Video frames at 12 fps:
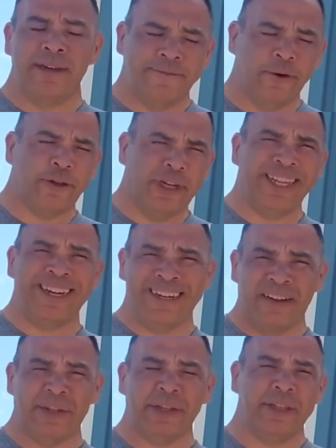unfortunately
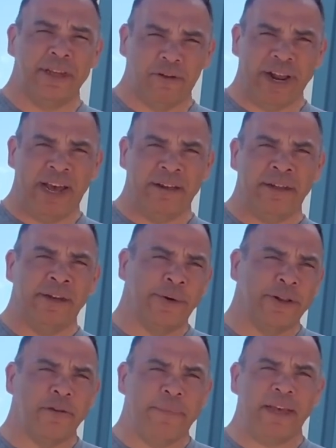leveled to the ground in
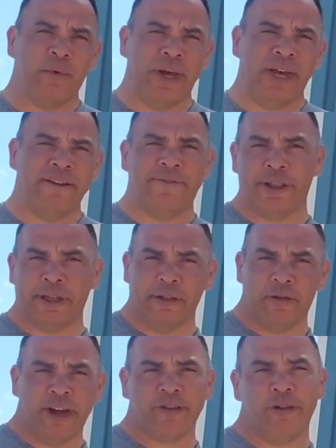order to make way for the
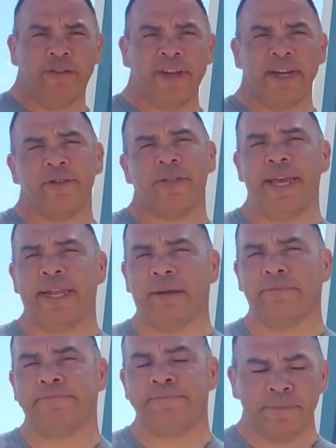construction of Dodger Stadium.